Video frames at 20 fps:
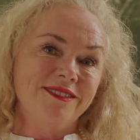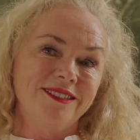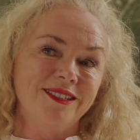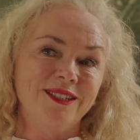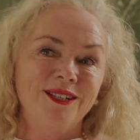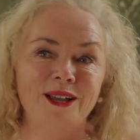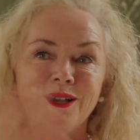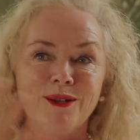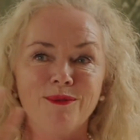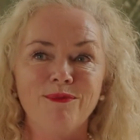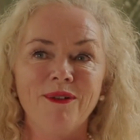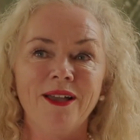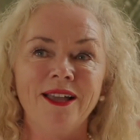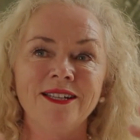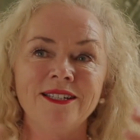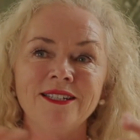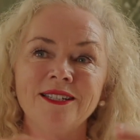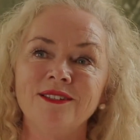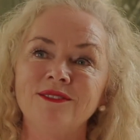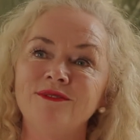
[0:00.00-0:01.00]
Like a
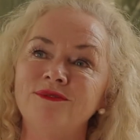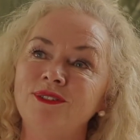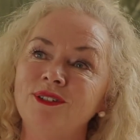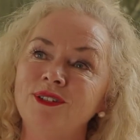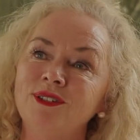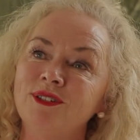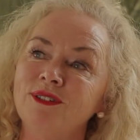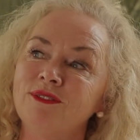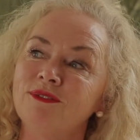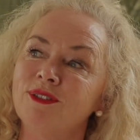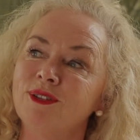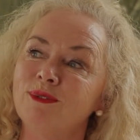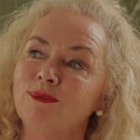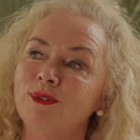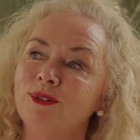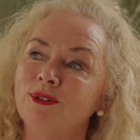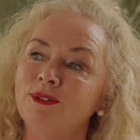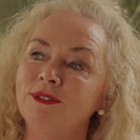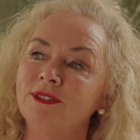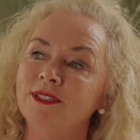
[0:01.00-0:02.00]
painting had fallen off the
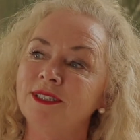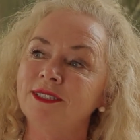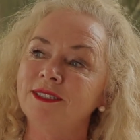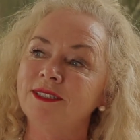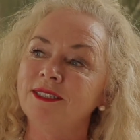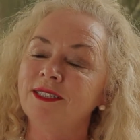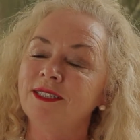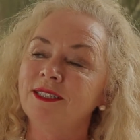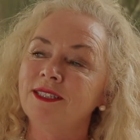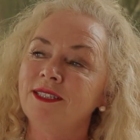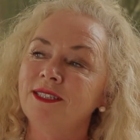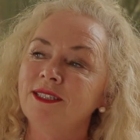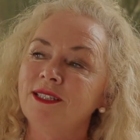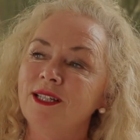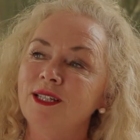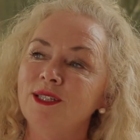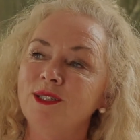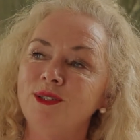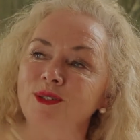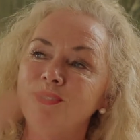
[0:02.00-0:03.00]
wall and
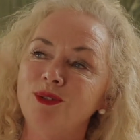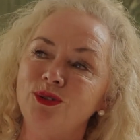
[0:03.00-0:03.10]
a